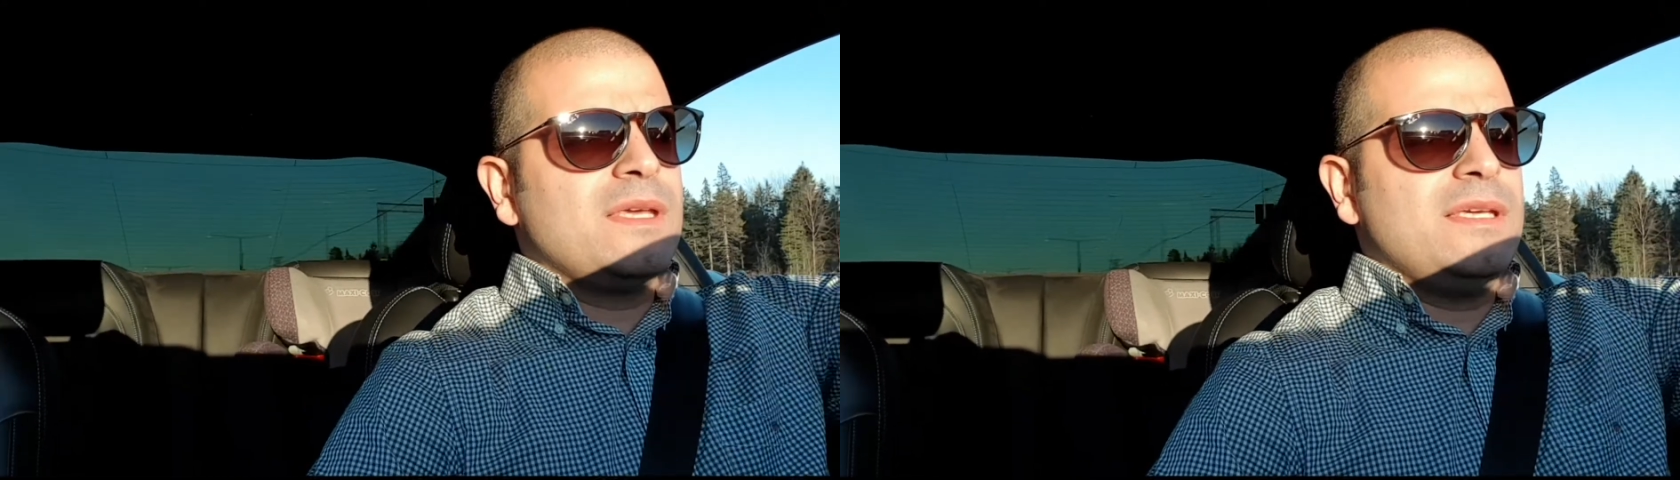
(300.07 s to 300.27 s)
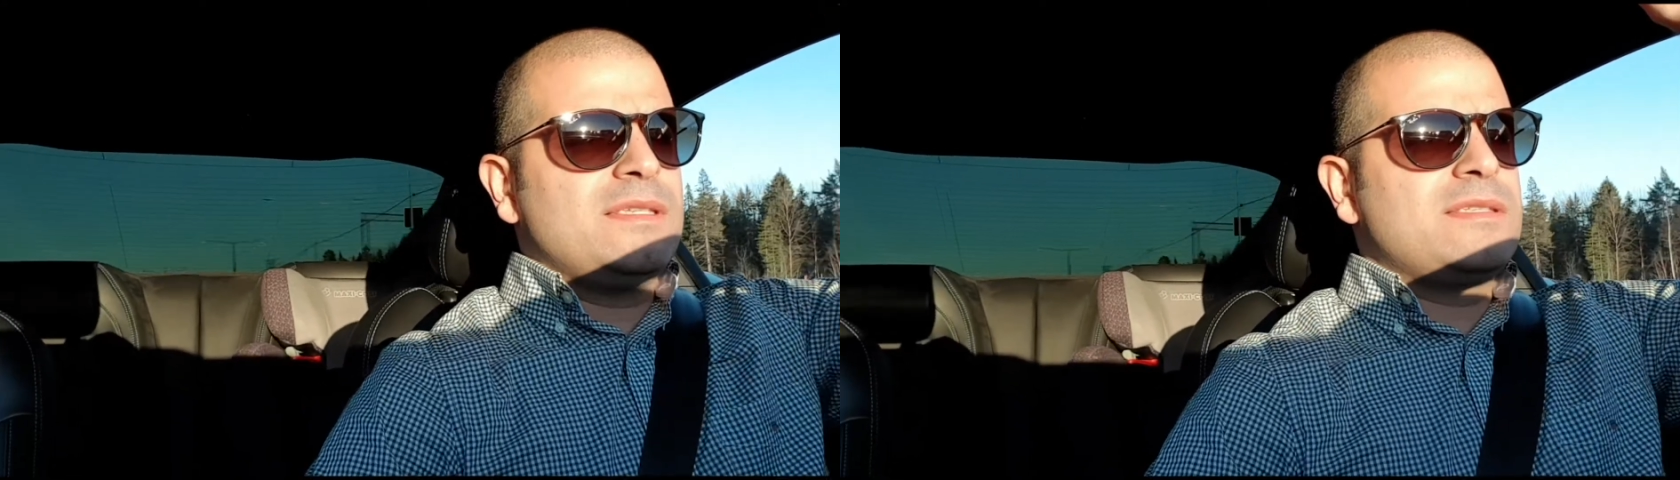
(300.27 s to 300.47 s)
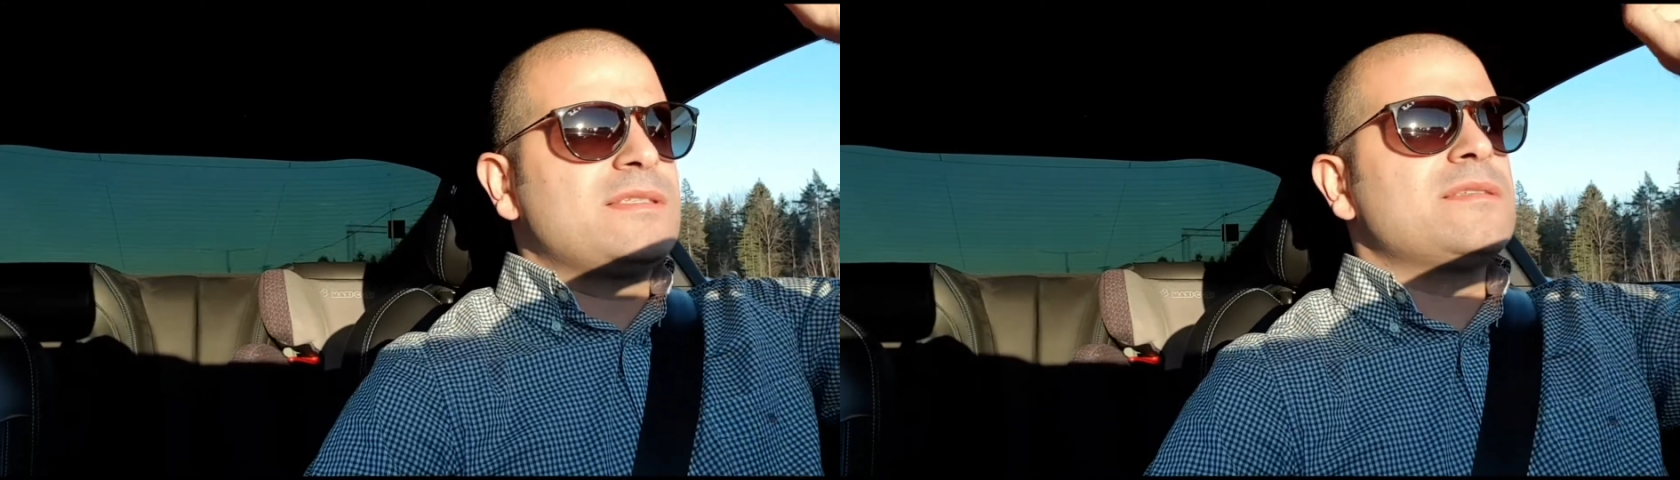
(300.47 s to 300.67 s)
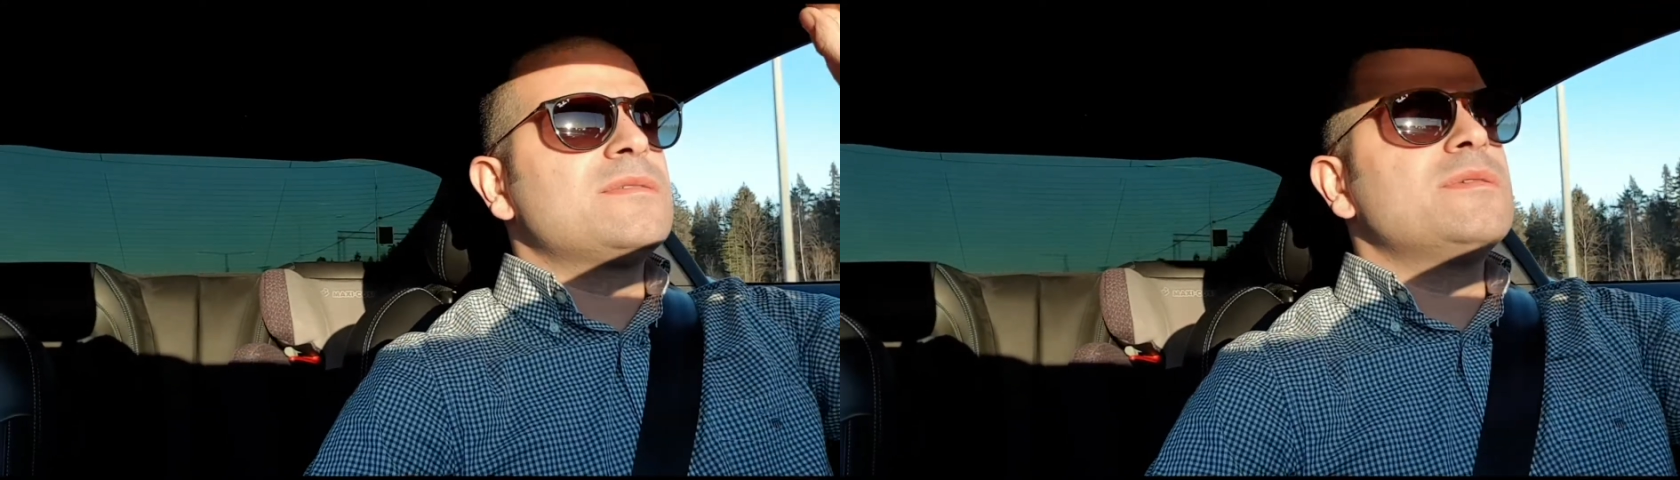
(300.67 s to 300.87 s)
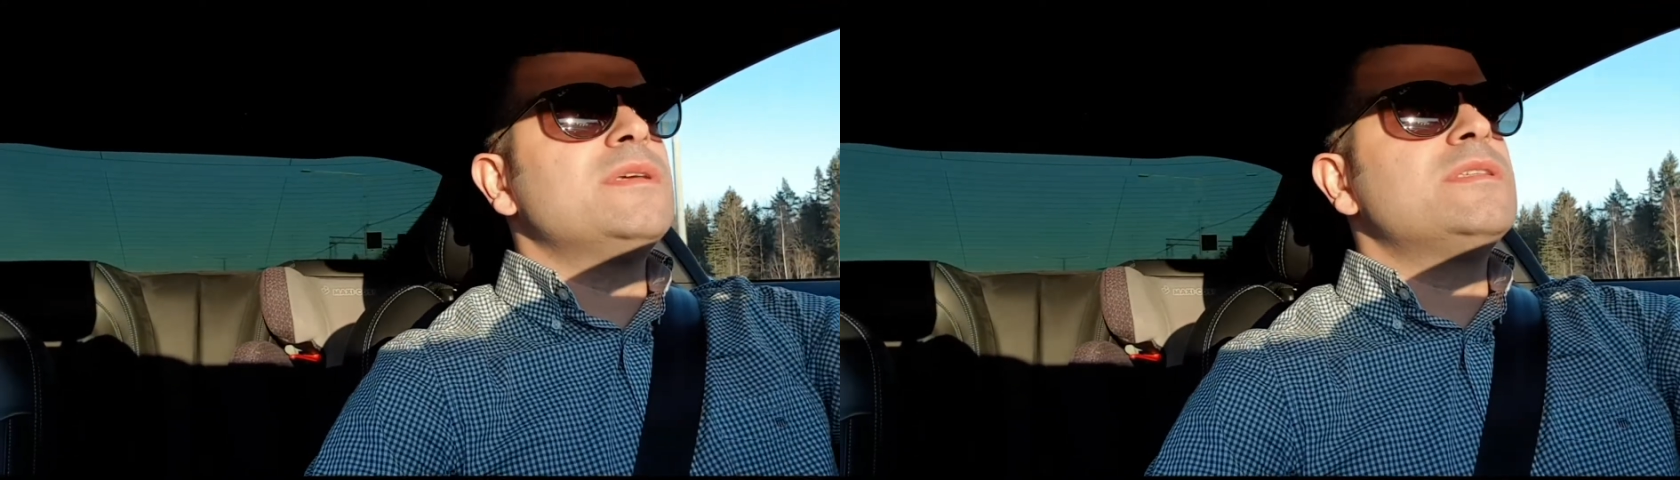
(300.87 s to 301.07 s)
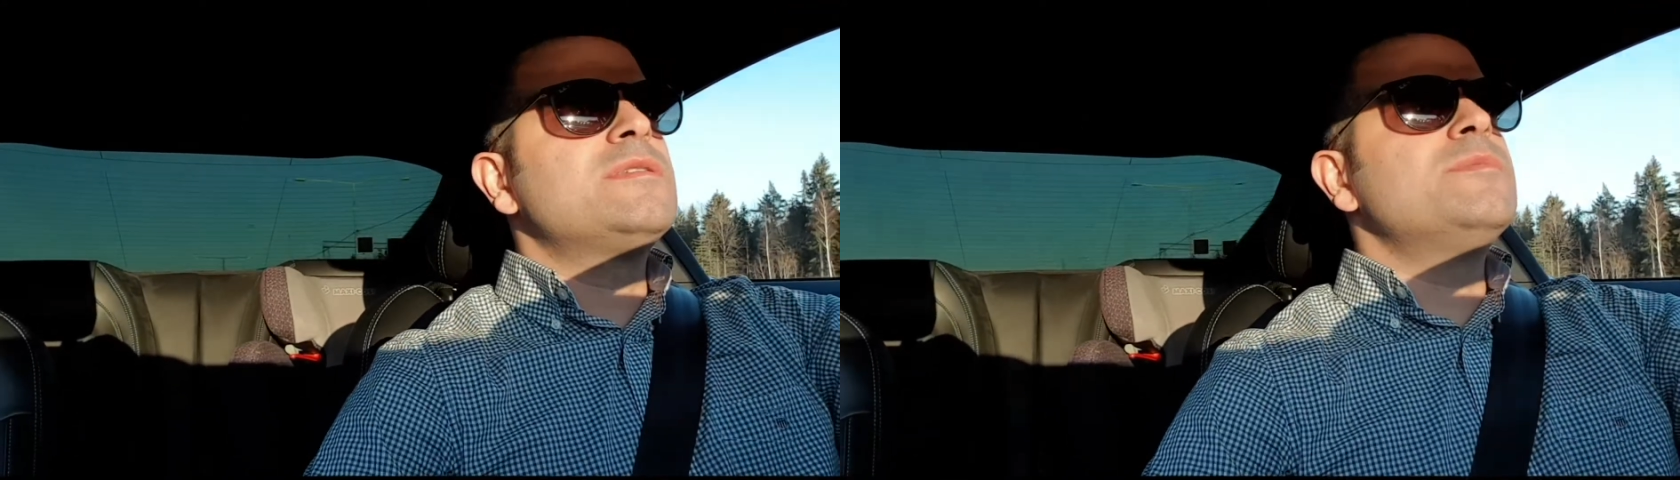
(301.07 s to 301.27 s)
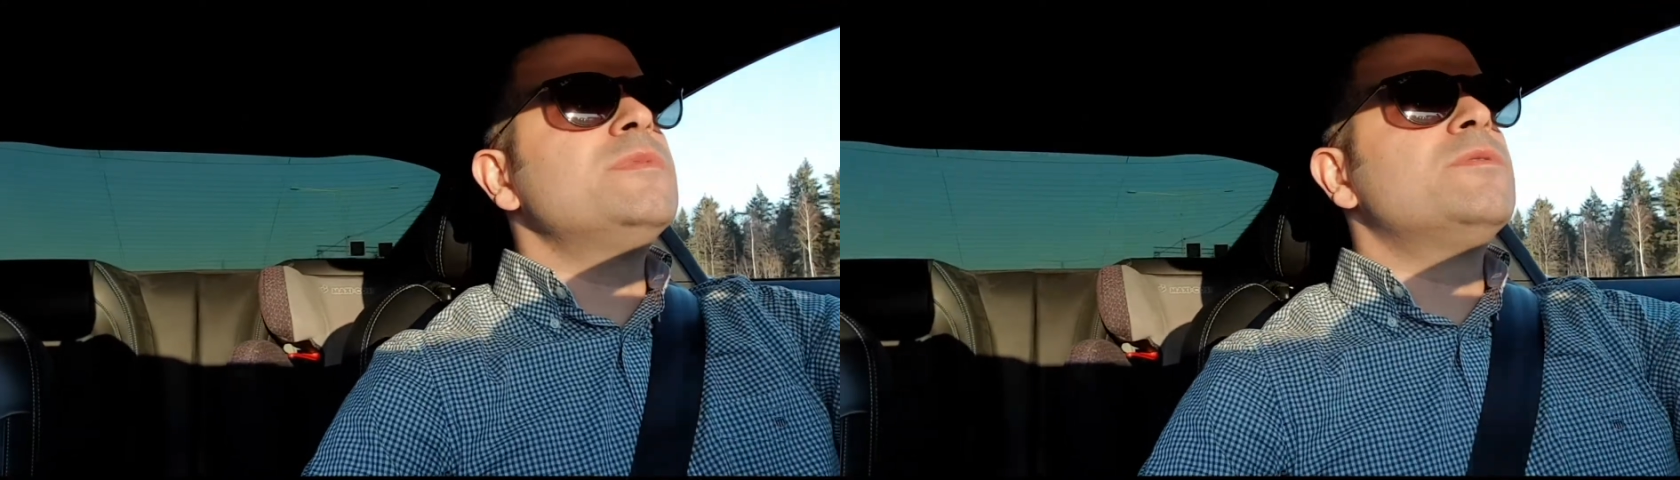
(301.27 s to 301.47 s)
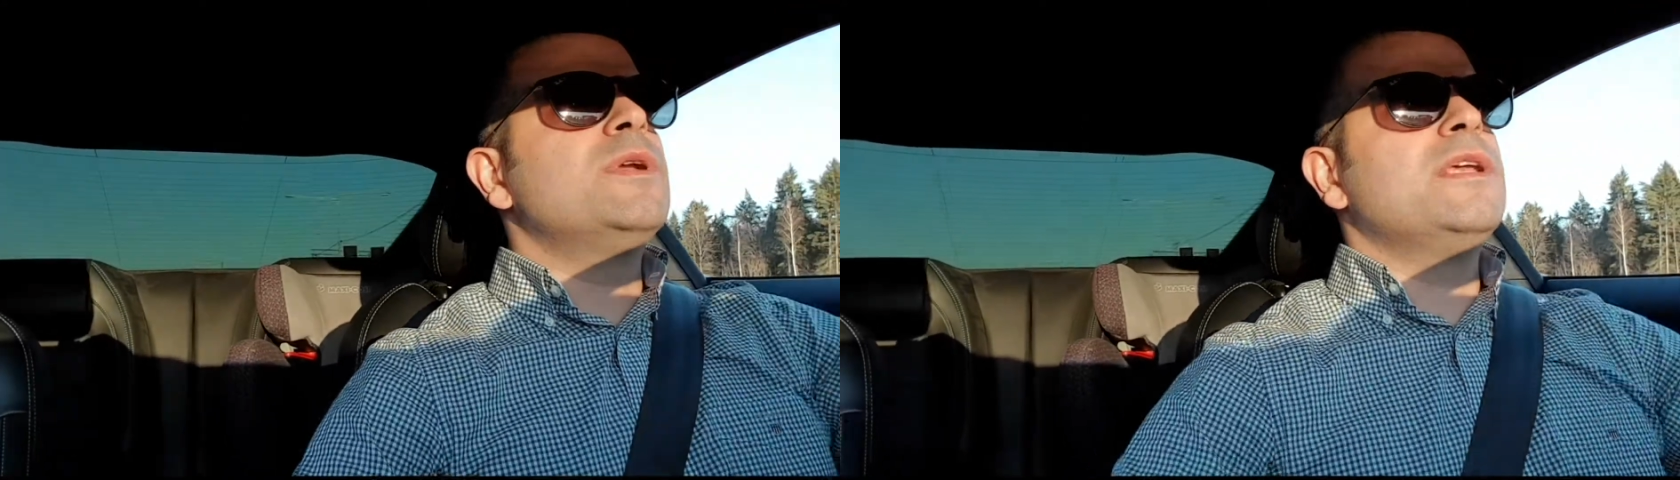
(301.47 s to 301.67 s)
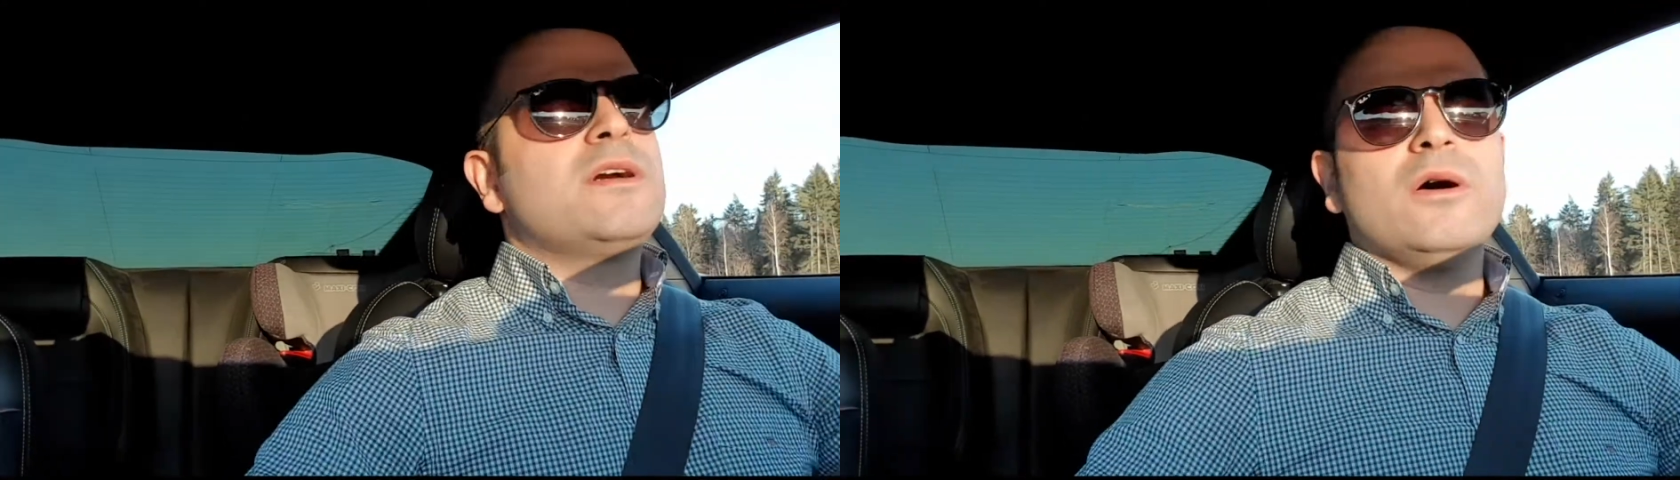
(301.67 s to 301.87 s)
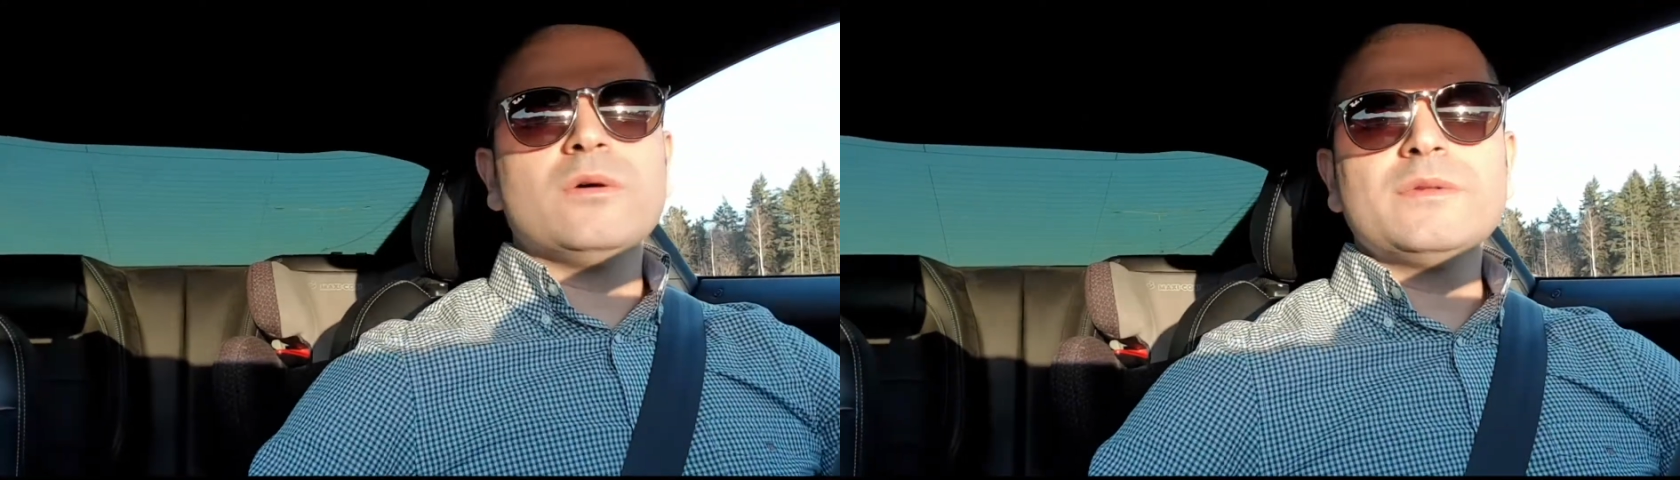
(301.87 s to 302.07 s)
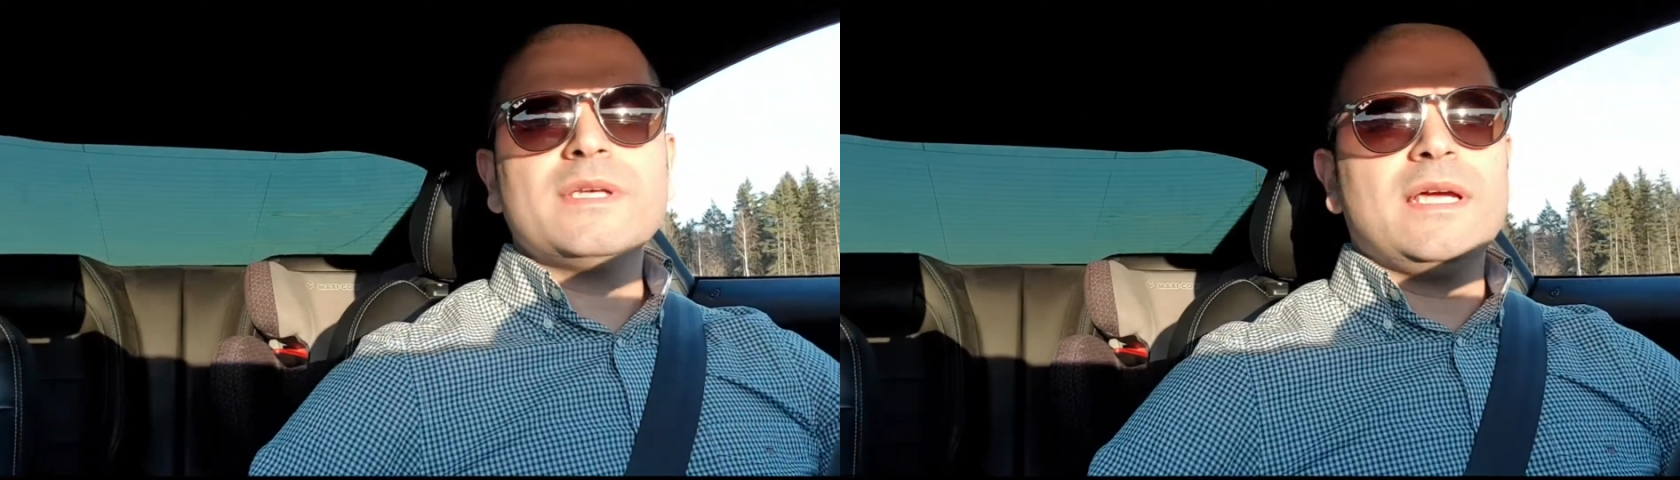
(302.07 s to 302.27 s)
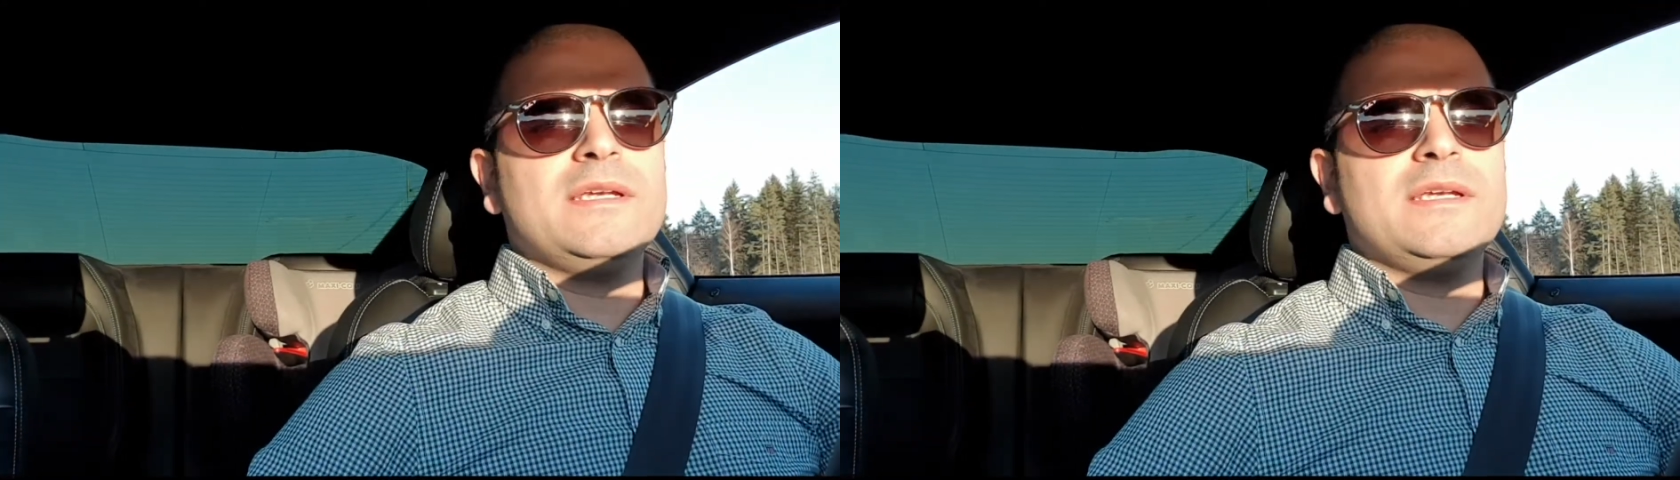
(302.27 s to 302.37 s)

it's really cold